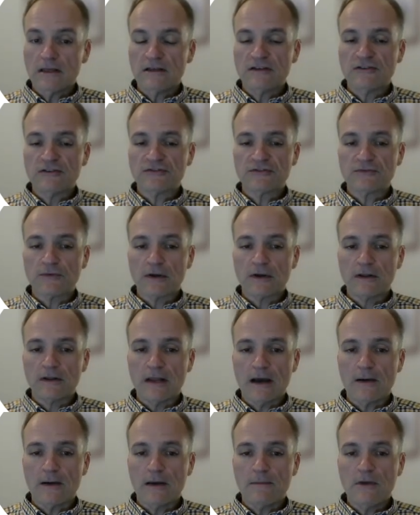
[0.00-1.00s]
is
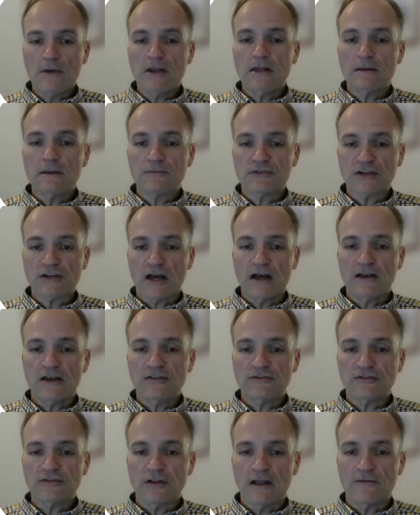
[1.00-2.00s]
now a
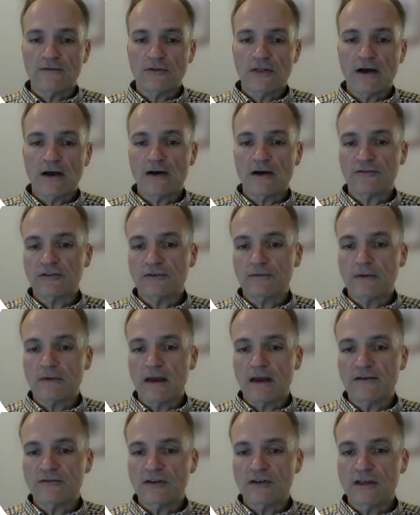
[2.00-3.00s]
medium-sized
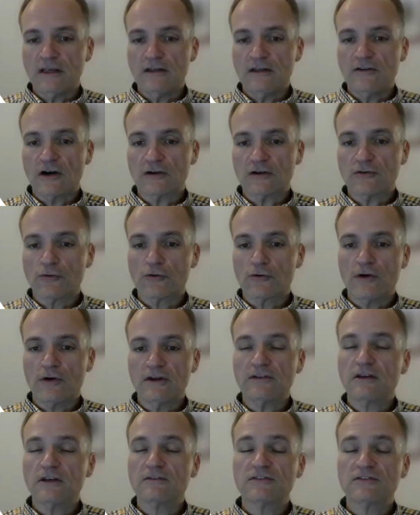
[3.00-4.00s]
11,000 FTE doctoral
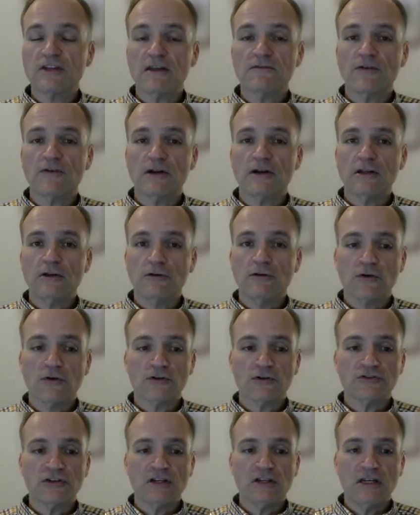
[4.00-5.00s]
granting state-funded
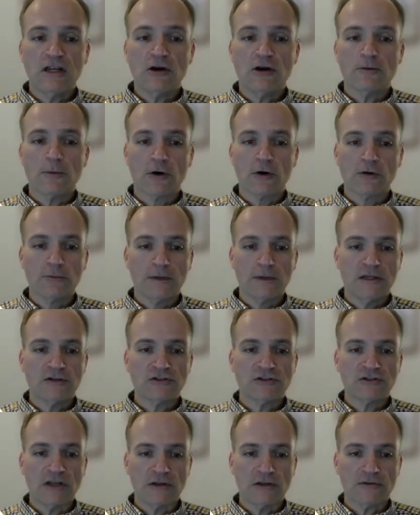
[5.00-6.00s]
university near Myrtle
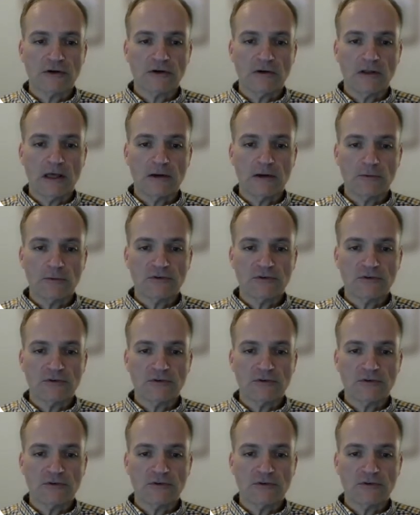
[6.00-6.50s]
Beach, South Carolina.